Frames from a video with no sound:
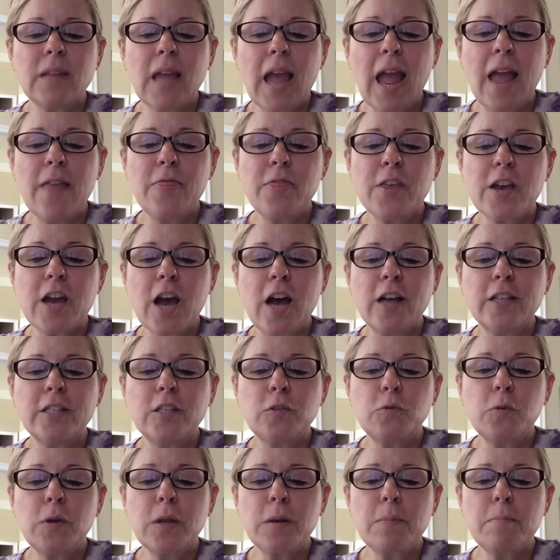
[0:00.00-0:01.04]
and the
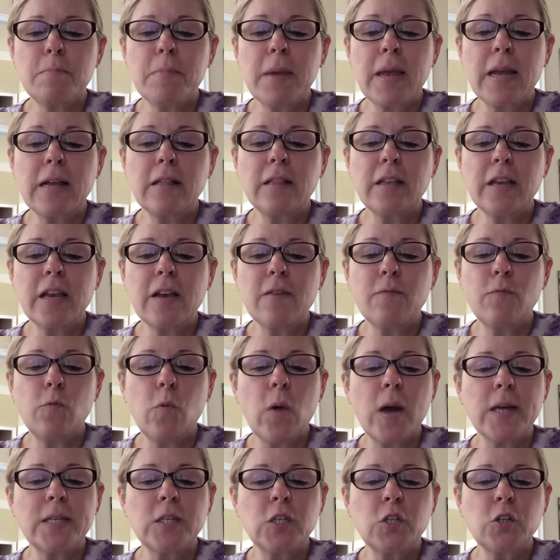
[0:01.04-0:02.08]
consequent mingling of
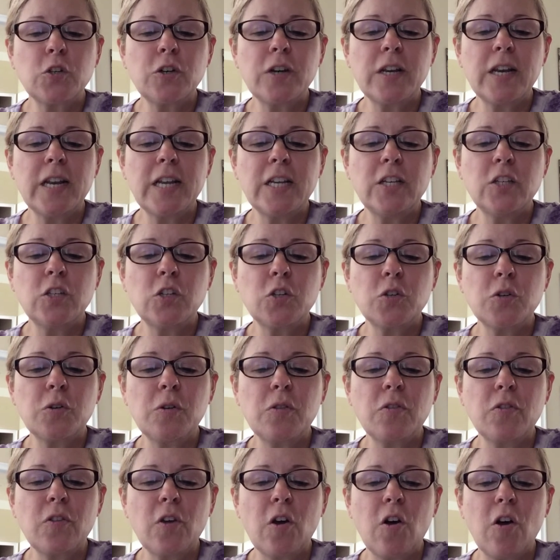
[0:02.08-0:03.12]
Western and
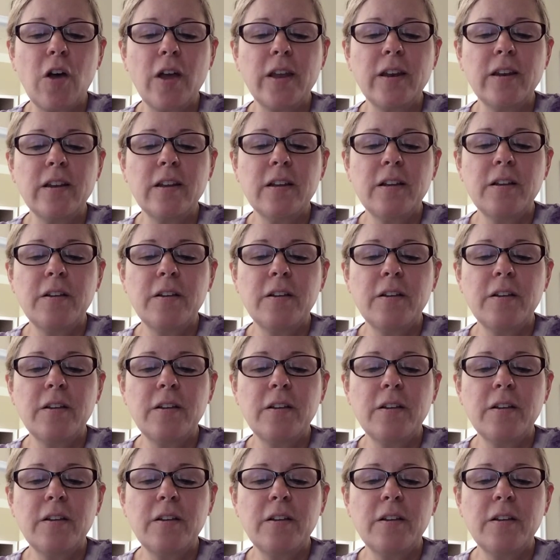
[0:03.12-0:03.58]
Eastern thought,